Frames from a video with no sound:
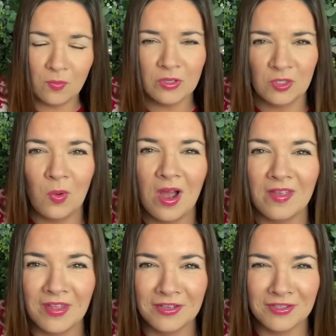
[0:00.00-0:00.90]
quiet, and
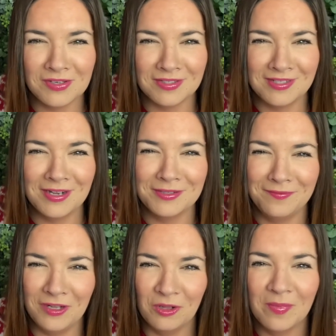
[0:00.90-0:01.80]
then as soon as I started to
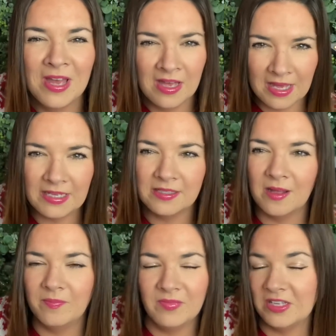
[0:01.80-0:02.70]
film, he's
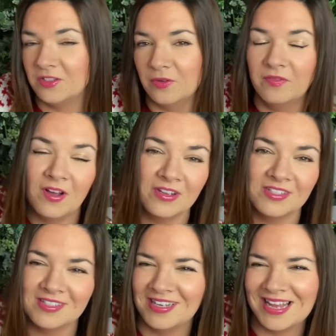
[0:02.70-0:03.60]
gone fast
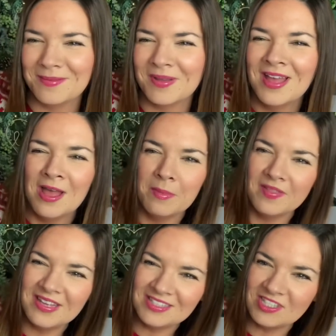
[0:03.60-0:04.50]
asleep. But
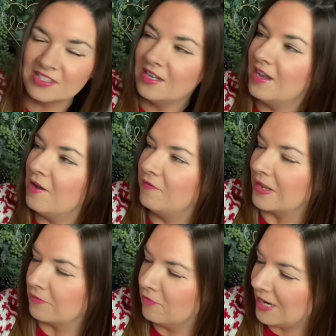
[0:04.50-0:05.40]
these are just lovely,
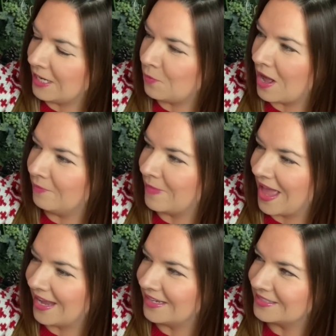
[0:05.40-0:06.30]
really well
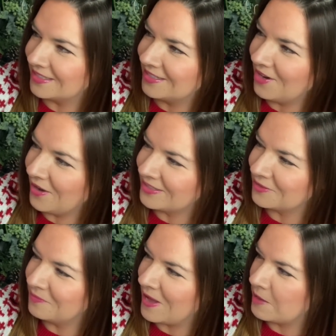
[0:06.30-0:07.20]
made, nice little
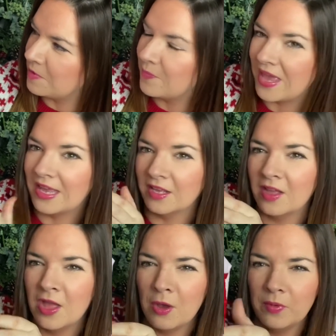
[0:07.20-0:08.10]
baby pink
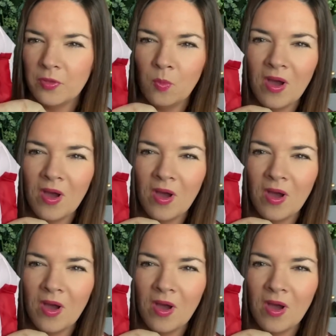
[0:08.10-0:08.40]
with a white